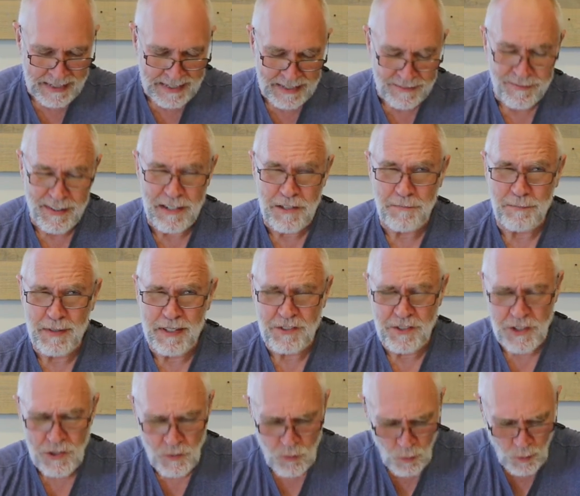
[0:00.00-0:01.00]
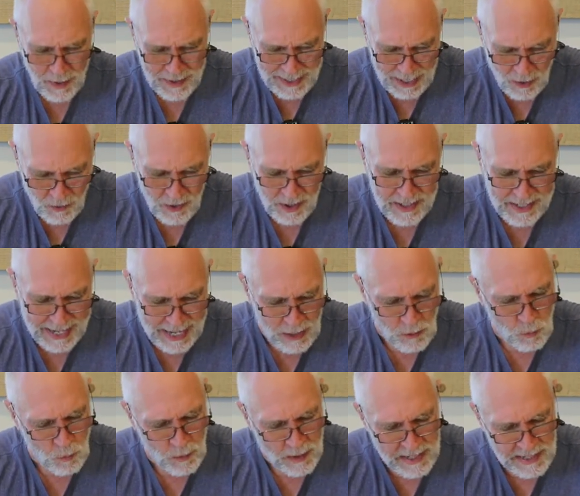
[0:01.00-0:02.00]
If I spend just 1 hour a day
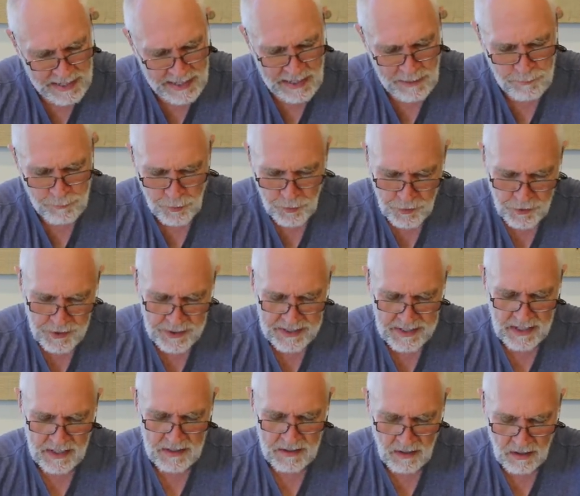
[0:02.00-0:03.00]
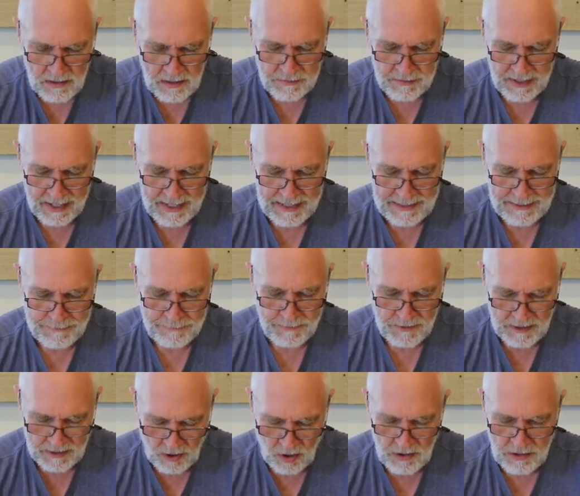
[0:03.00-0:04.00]
weeding, pruning, and
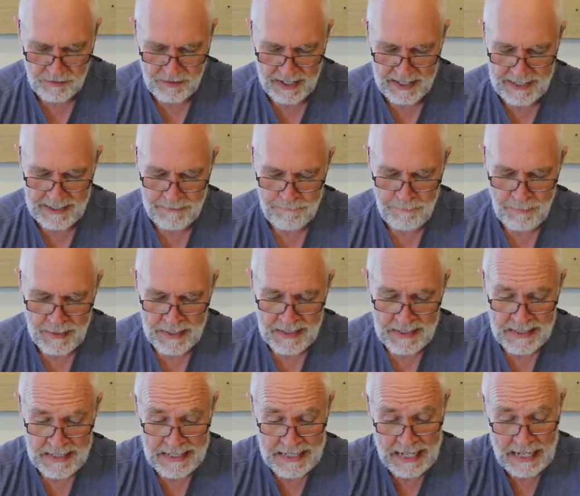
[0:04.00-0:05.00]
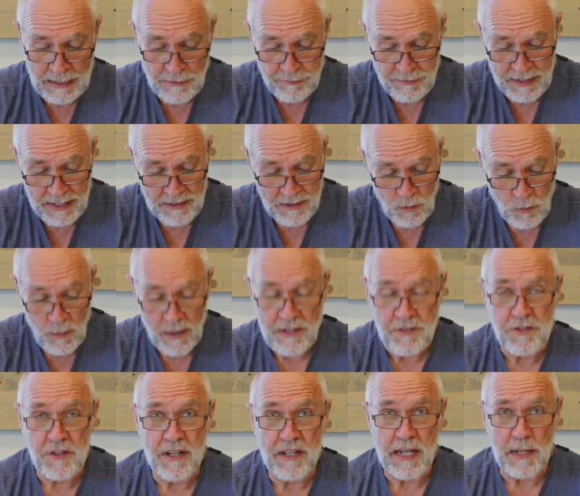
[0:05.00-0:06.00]
cultivating, I found that weeds
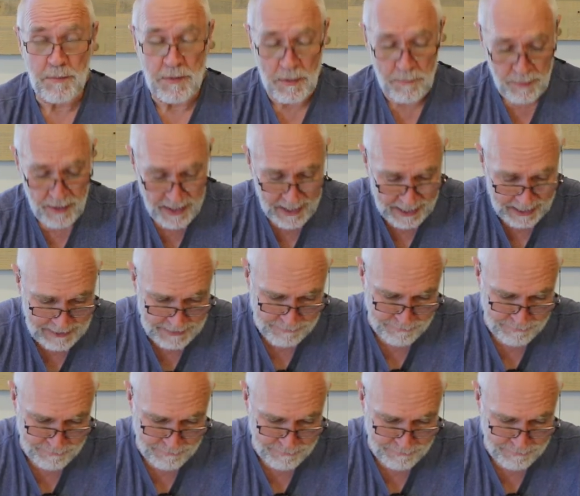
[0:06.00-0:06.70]
are kept at bay.